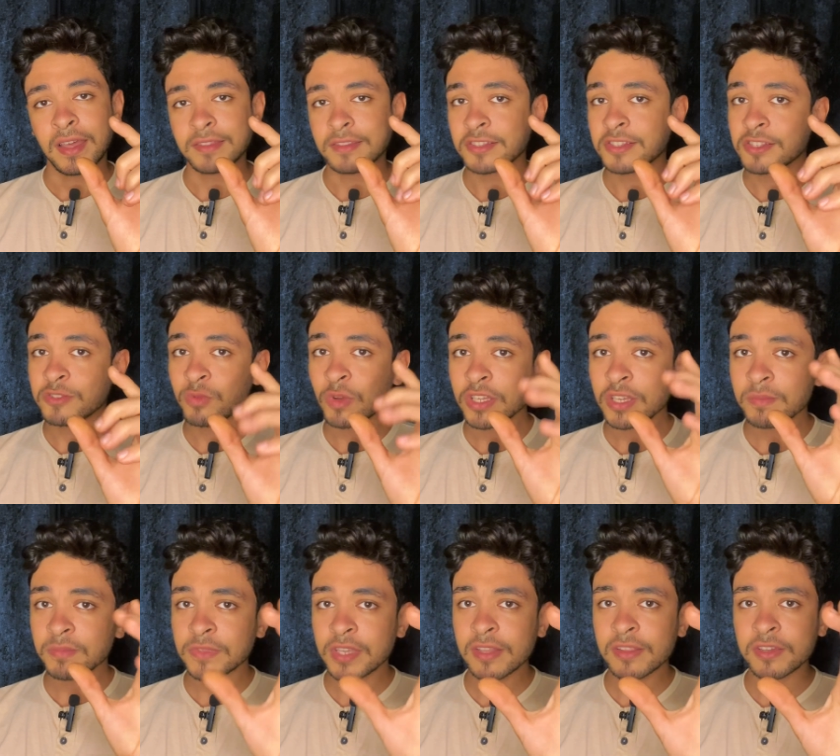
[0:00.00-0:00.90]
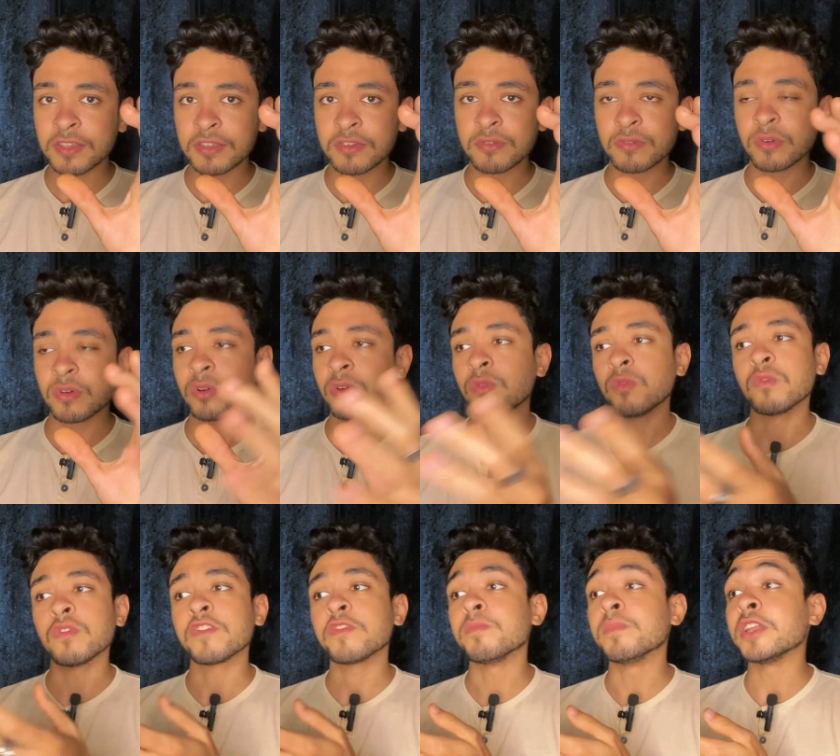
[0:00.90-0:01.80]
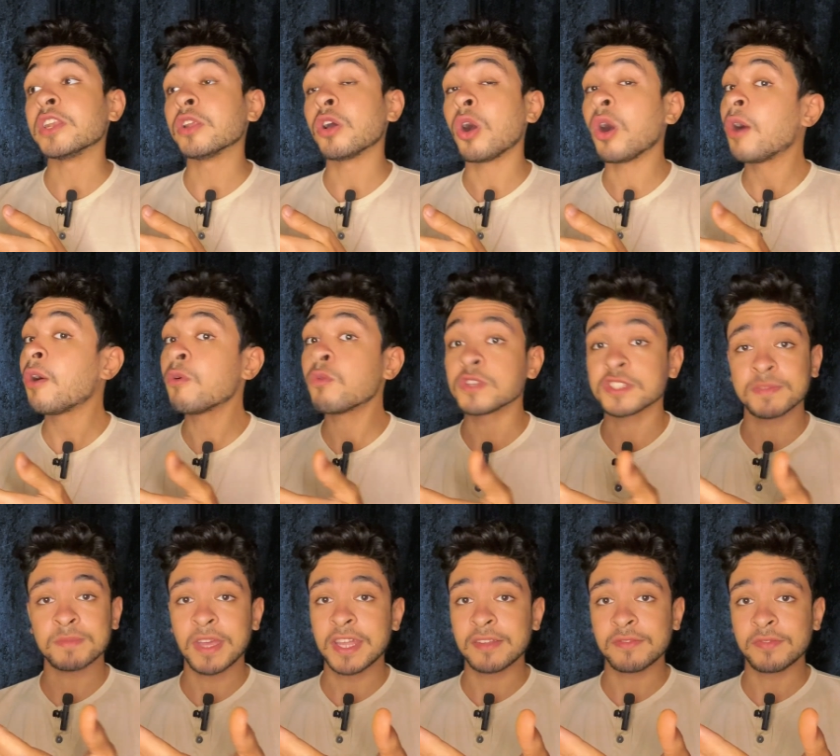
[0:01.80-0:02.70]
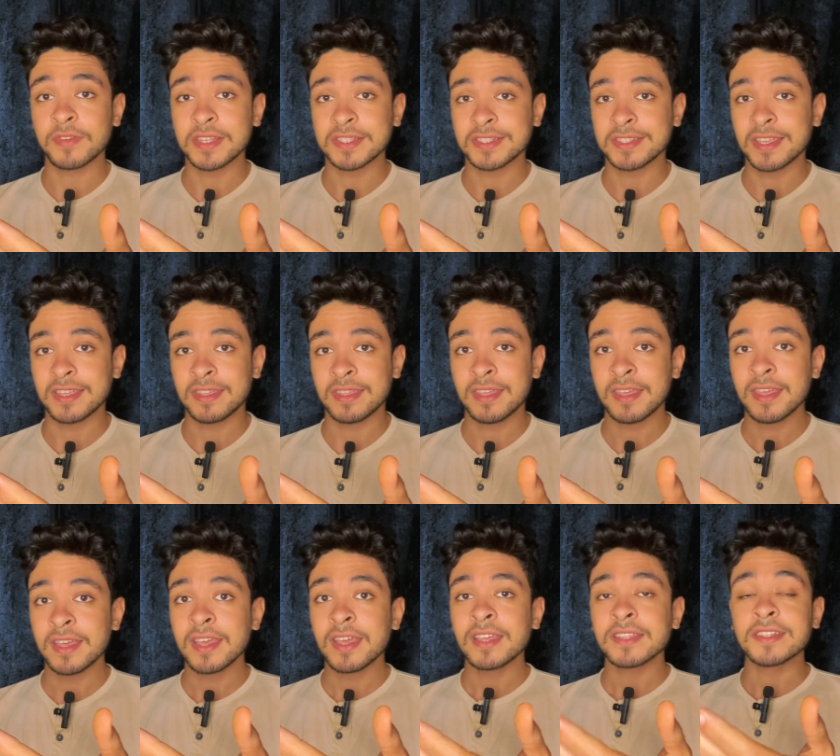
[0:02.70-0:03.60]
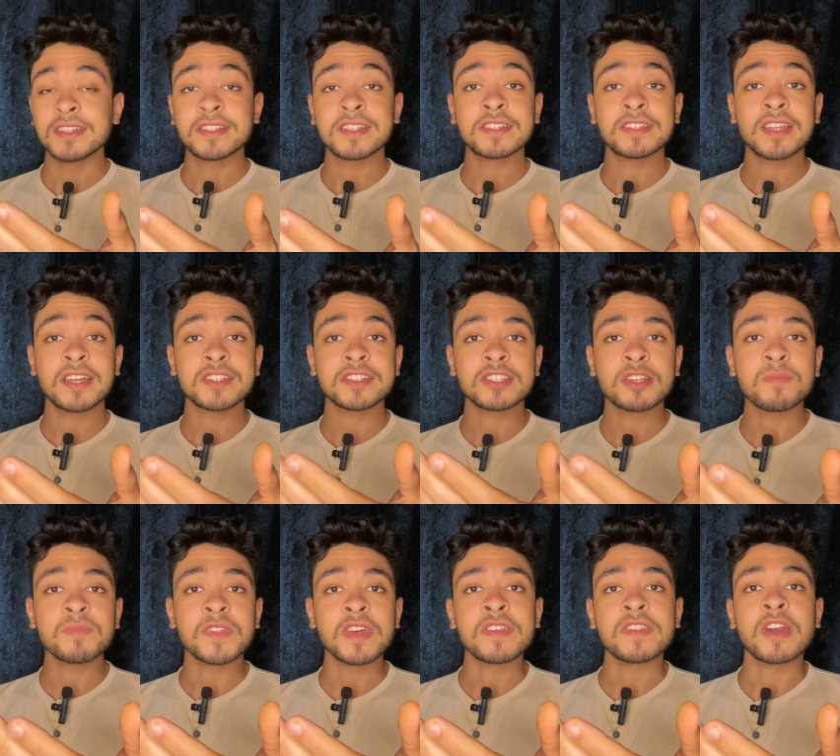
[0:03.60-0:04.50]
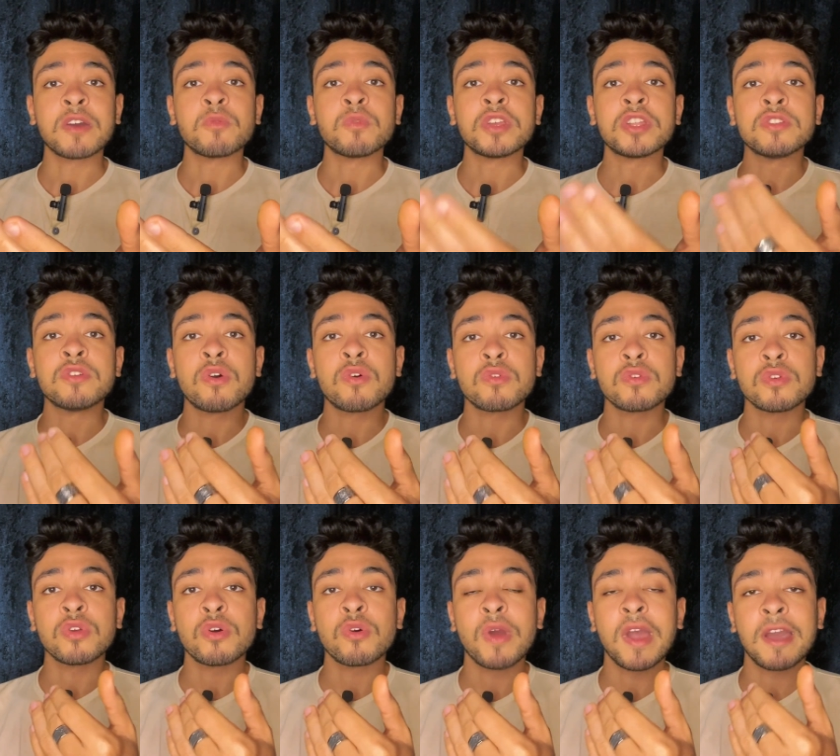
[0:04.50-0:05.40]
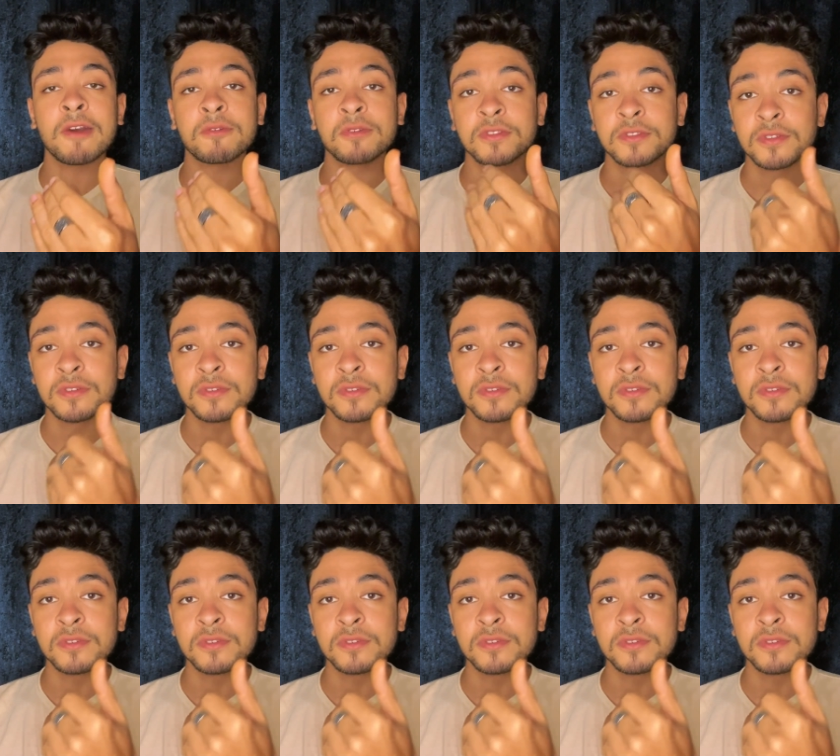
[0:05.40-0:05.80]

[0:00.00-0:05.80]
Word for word: This is why I'm telling you, we've been always manifesting. This is not something that we don't know how to